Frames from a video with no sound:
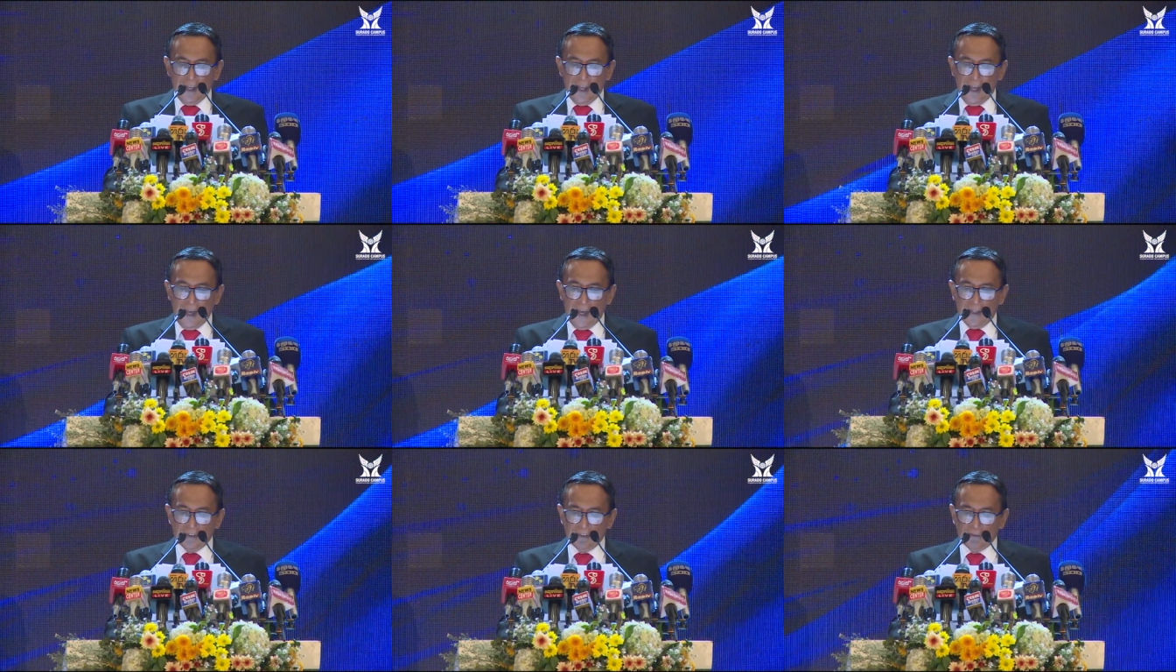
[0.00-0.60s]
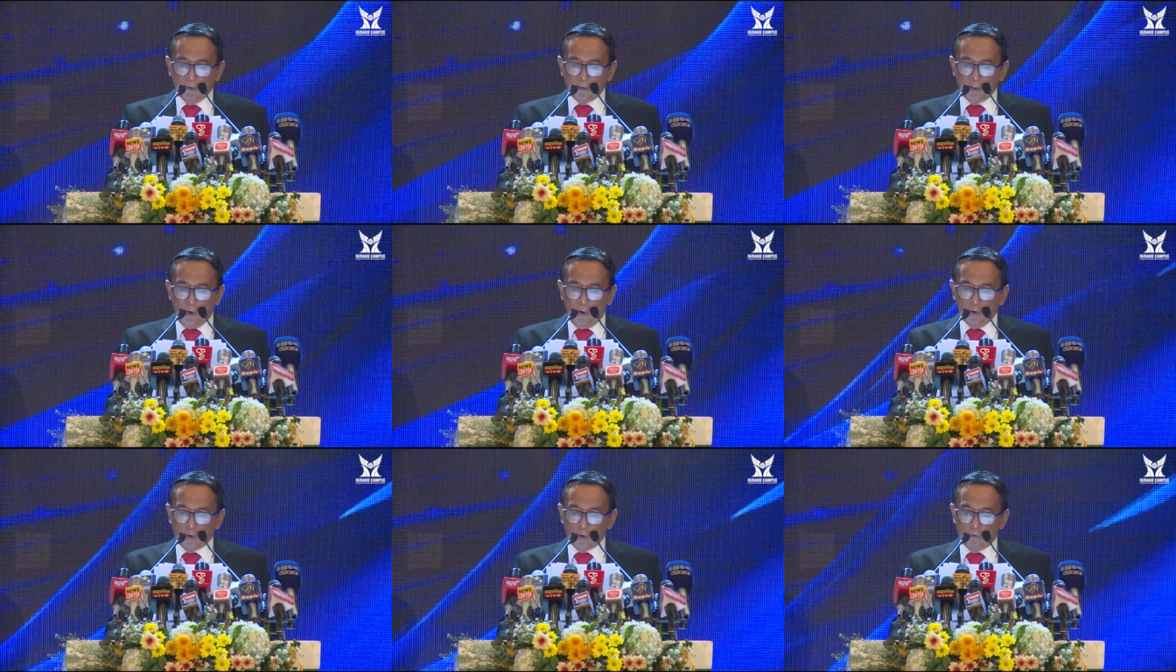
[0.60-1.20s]
and was
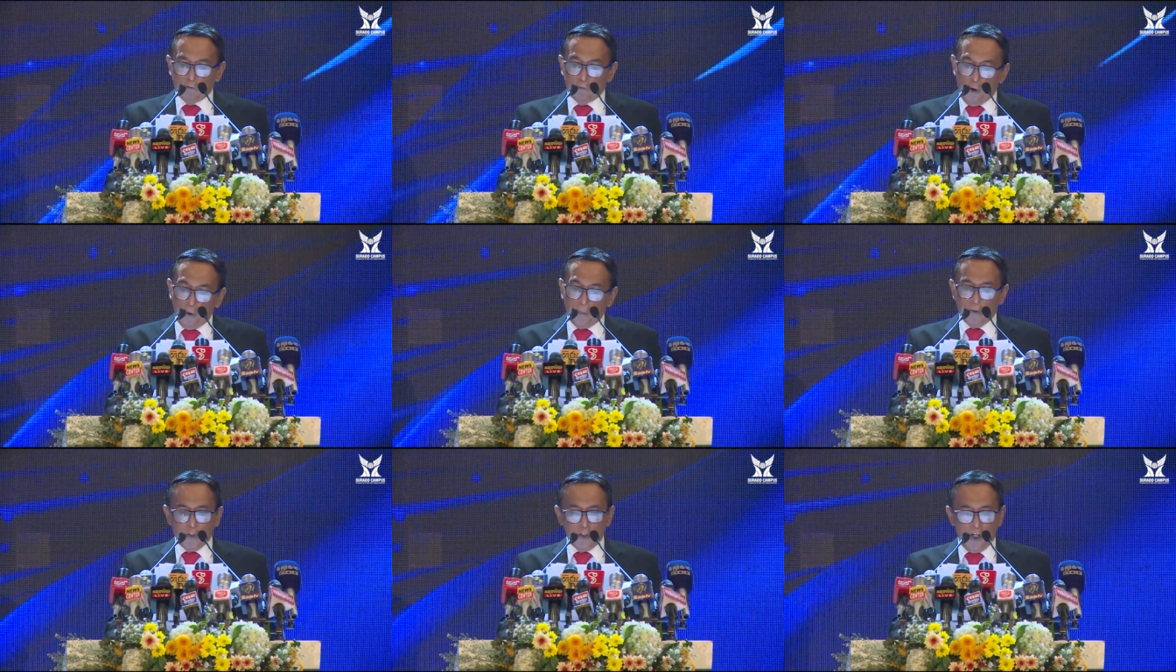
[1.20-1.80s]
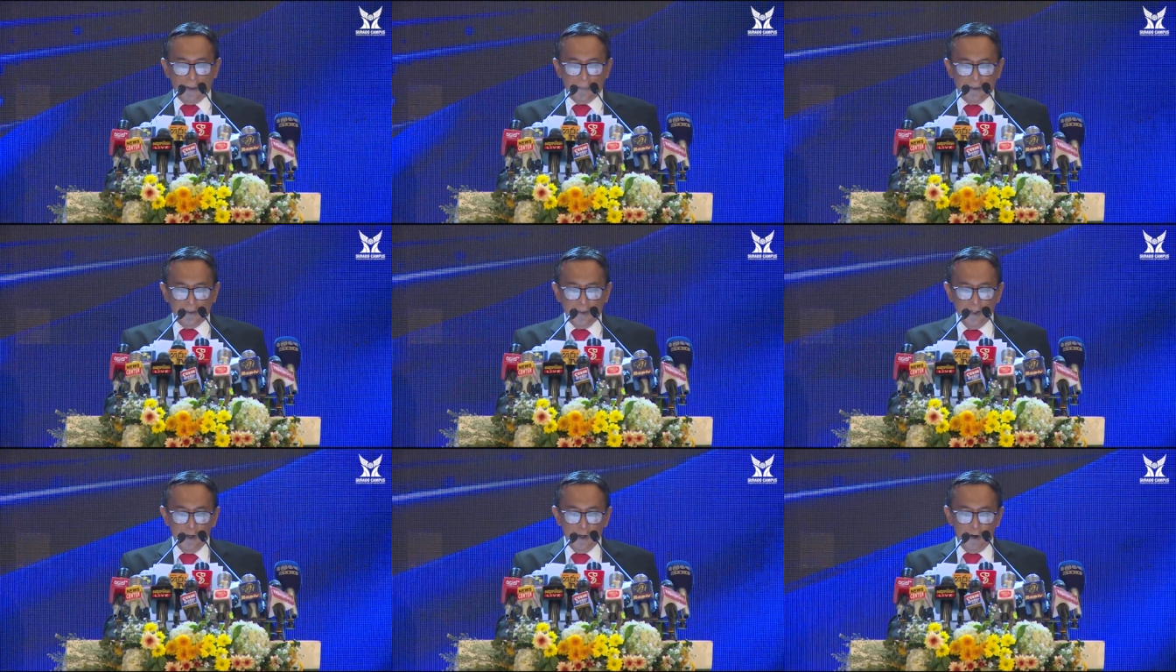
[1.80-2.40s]
also former chairman
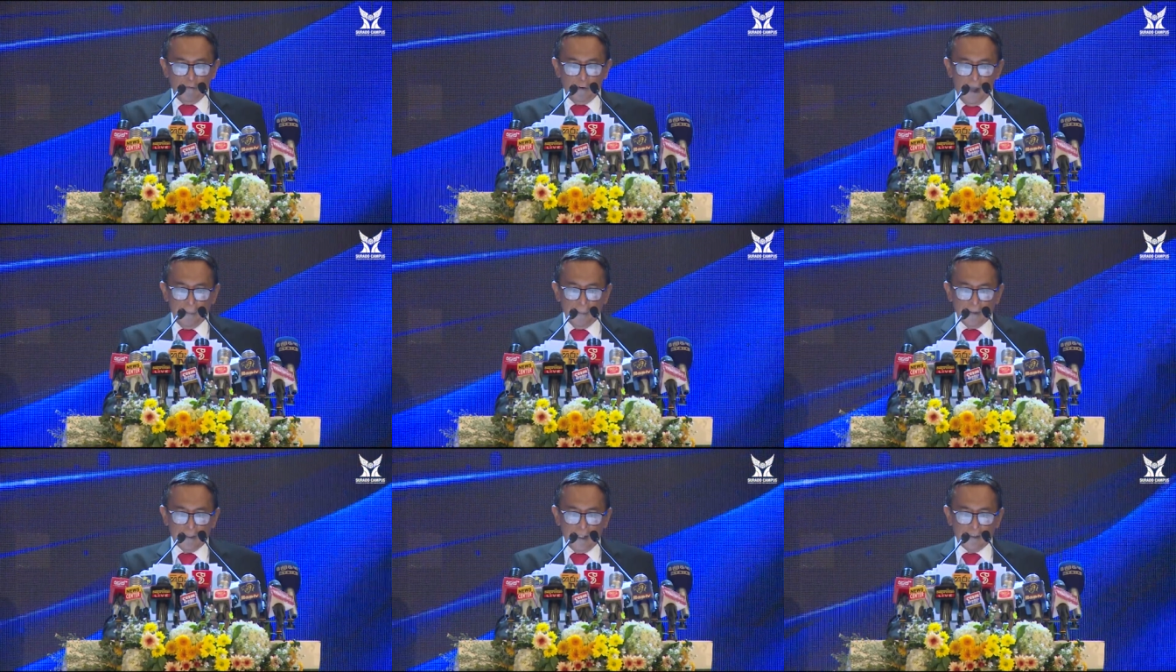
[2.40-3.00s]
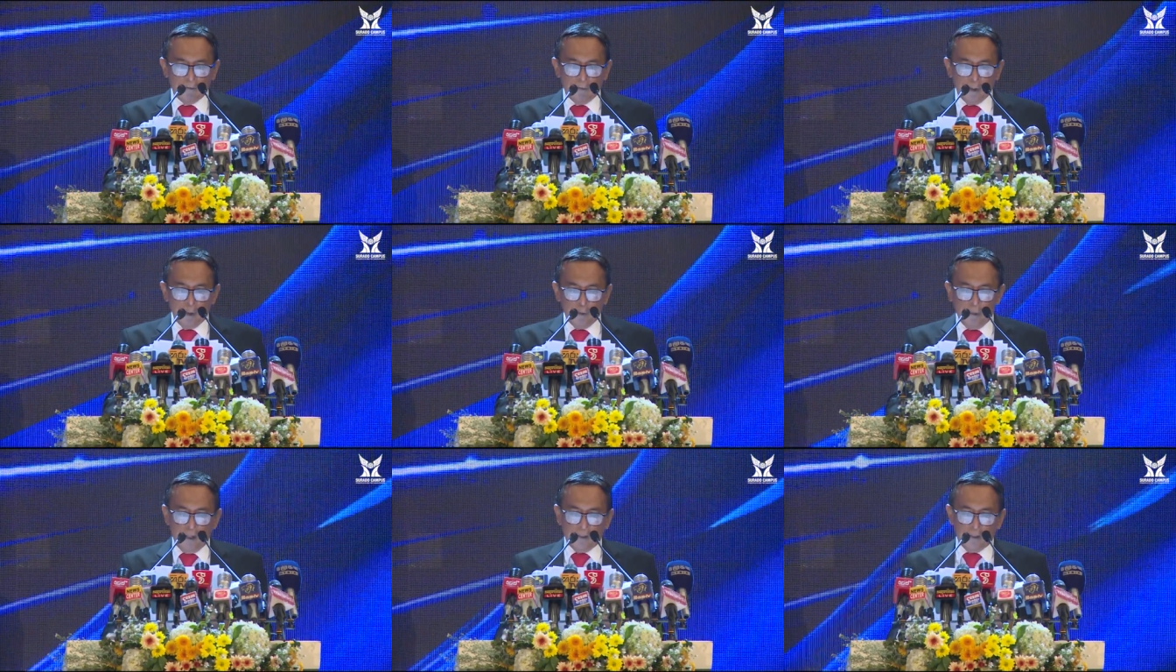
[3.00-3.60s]
of Habitat for
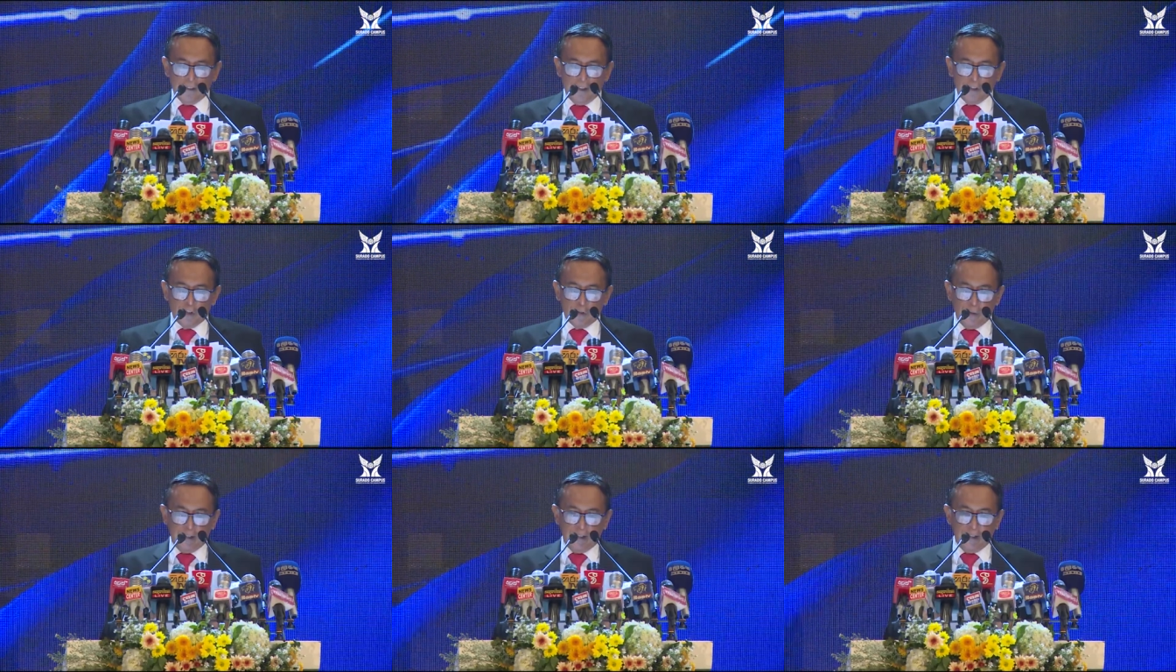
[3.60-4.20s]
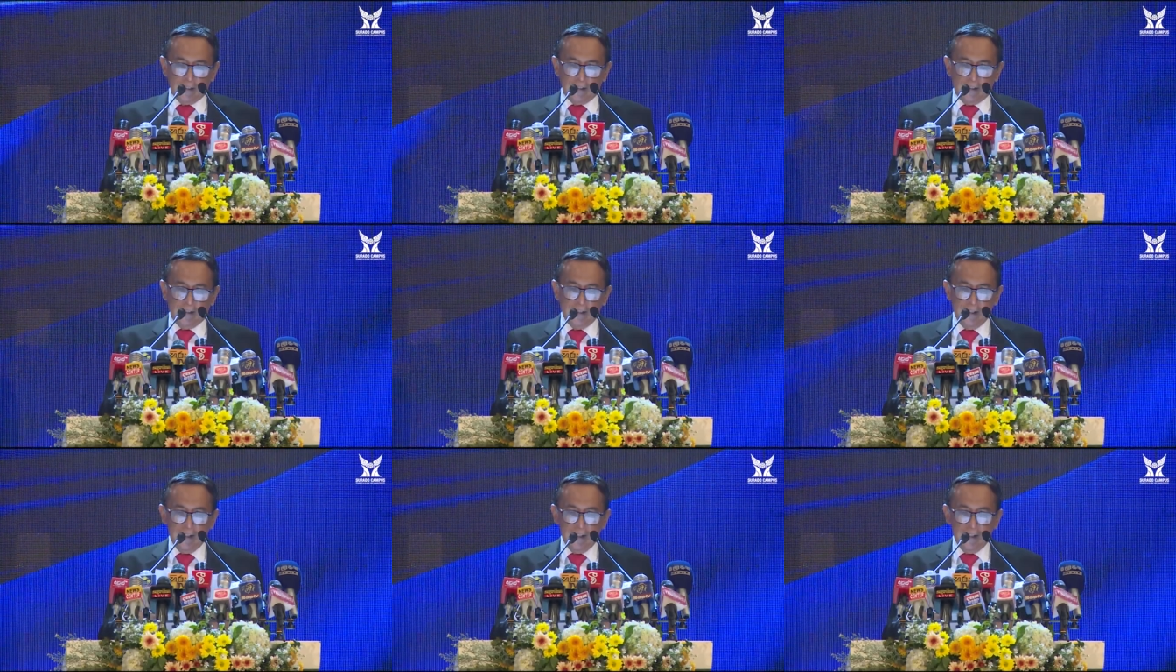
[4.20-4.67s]
Humanity, Sri Lanka.